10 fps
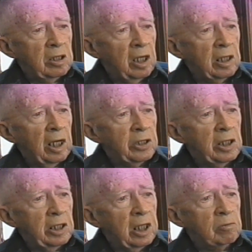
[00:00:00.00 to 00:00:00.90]
then got
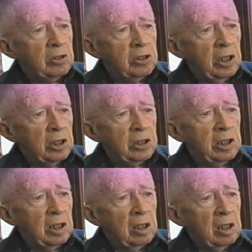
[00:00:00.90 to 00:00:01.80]
their names changed to,
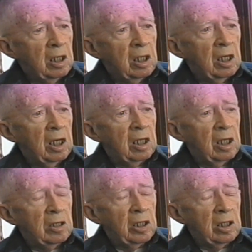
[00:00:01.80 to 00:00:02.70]
and,
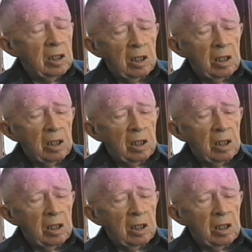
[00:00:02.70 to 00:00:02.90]
and then